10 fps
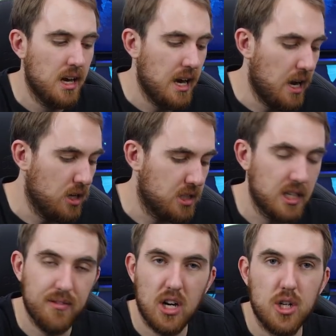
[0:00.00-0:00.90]
uh,
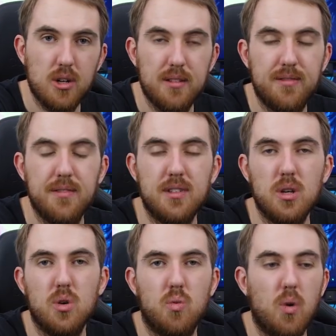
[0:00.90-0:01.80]

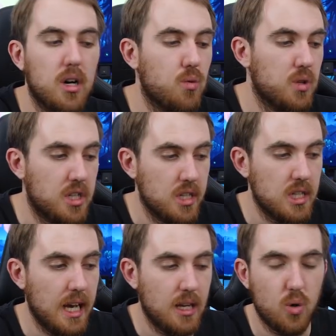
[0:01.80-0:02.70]
750 watt which is
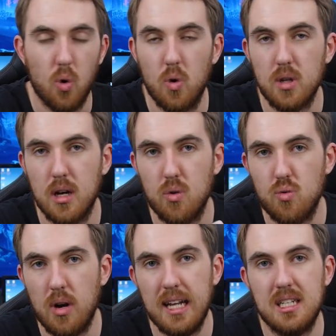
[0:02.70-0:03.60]
a gold
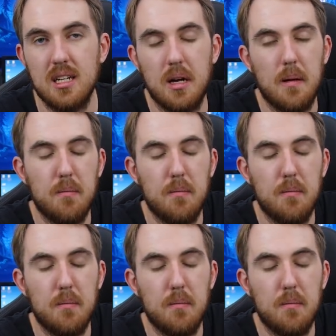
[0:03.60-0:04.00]
rated